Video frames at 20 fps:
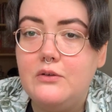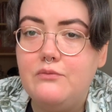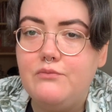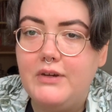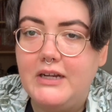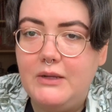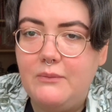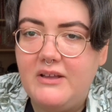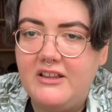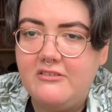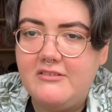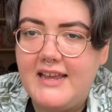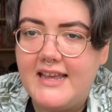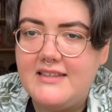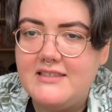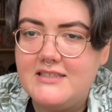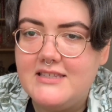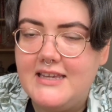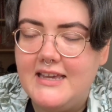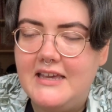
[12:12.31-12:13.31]
really well on
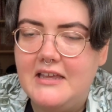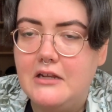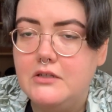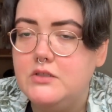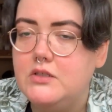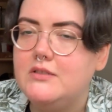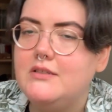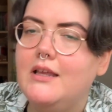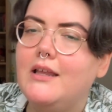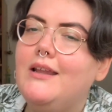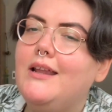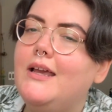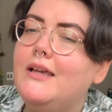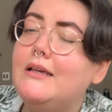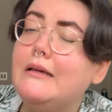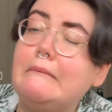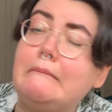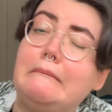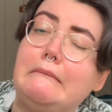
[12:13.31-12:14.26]
Etsy. I was just kind of like,